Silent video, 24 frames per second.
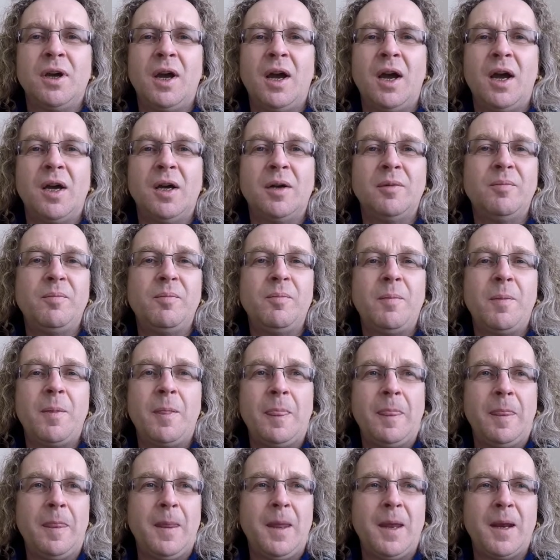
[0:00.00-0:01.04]
you
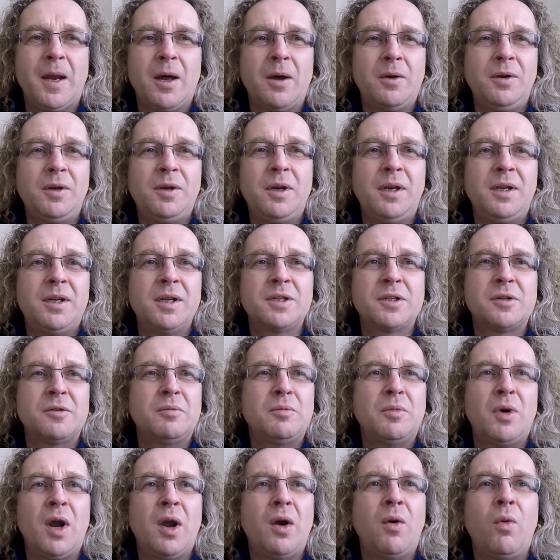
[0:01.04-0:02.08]
know, it
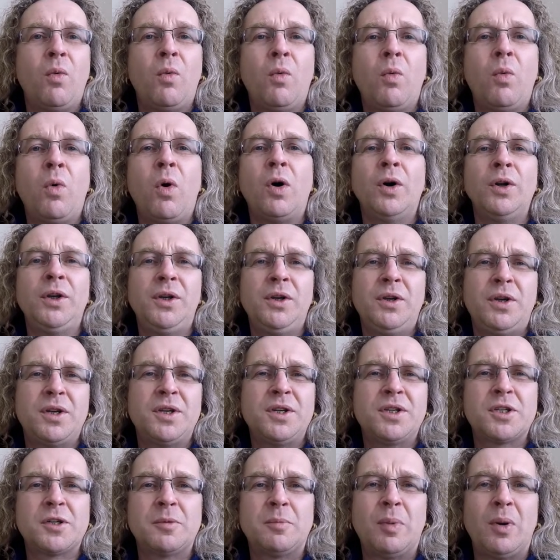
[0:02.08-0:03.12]
doesn't matter what you
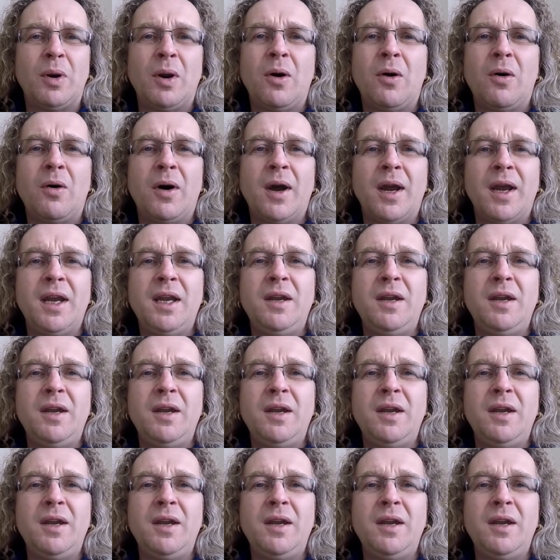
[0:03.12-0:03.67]
can supply,